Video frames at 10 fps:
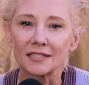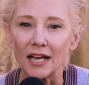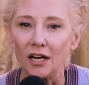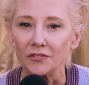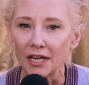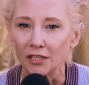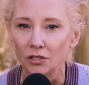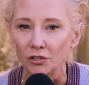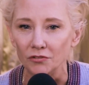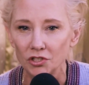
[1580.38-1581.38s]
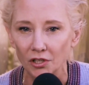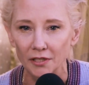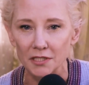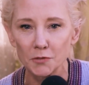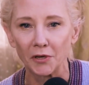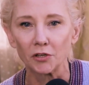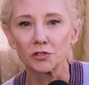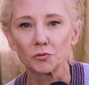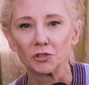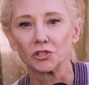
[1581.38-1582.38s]
selves, I know you took a
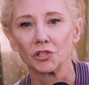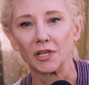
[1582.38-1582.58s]
spiritual